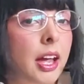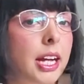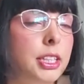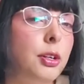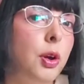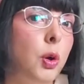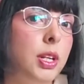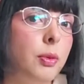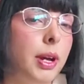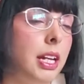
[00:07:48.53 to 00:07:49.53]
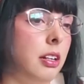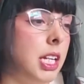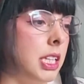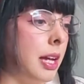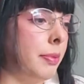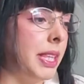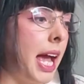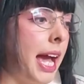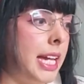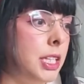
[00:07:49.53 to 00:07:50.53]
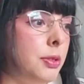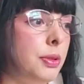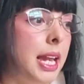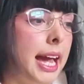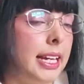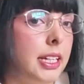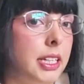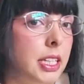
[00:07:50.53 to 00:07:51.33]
I don't only wear Lolita, but I do like